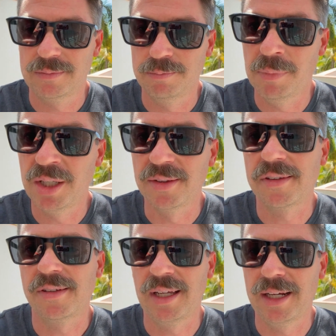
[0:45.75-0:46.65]

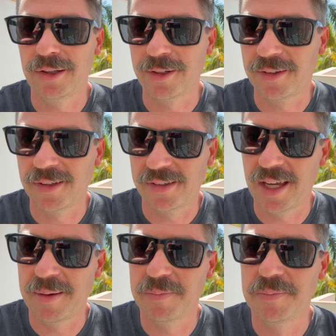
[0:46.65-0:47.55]
months and it looks the
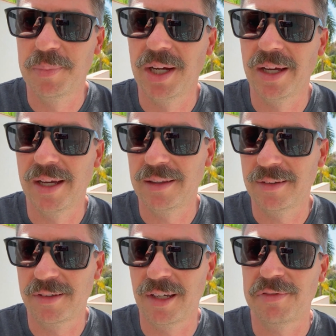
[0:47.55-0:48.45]
same, but
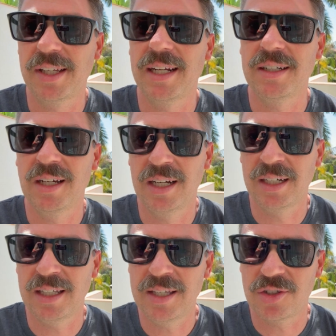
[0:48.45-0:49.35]
stuff's getting done
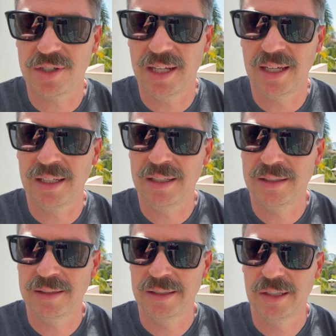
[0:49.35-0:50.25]
each day,
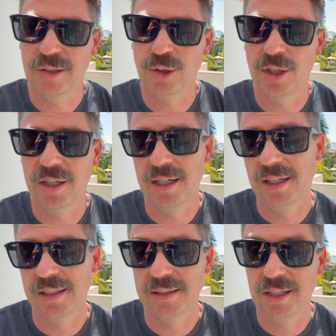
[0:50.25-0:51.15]

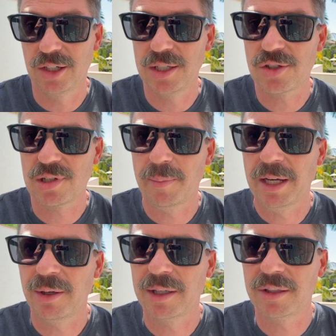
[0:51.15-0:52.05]
or each time I
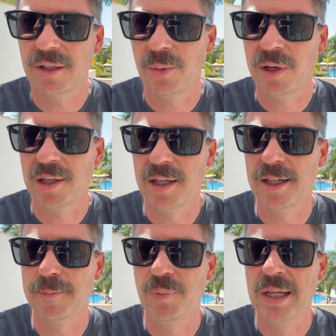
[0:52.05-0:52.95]
go out there and work on
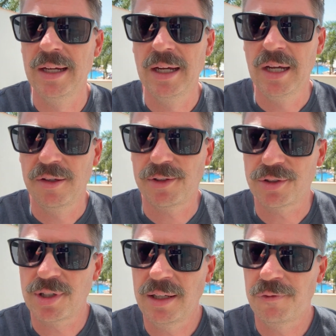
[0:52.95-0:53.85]
it. So I'll
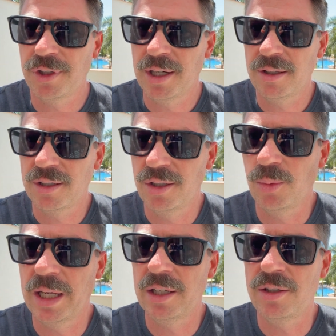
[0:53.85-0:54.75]
try and figure out a good
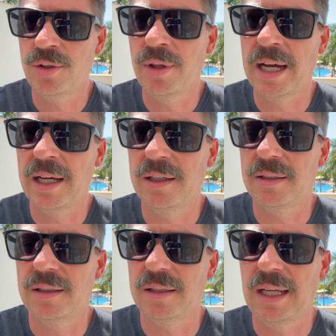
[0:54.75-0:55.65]
way to do that
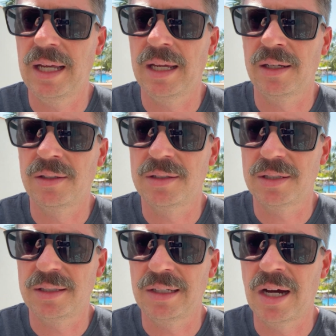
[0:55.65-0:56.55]
and
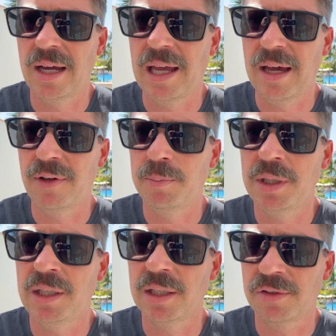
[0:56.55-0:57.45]
not have it
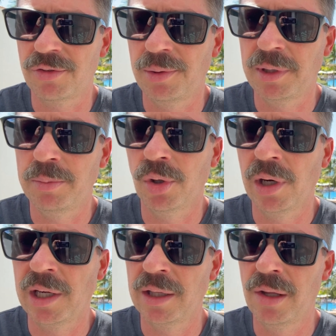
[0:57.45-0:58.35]
be extremely
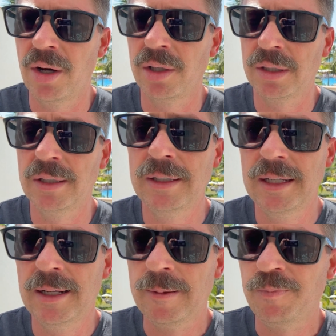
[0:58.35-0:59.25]
boring and long.
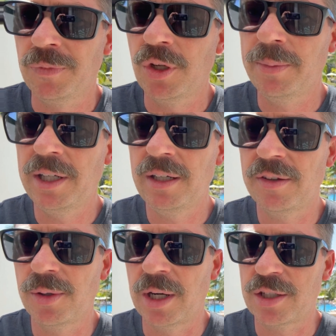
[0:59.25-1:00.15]
Nobody needs
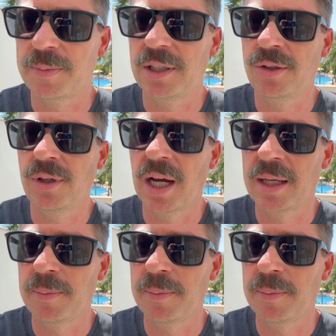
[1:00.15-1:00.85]
to watch me do 9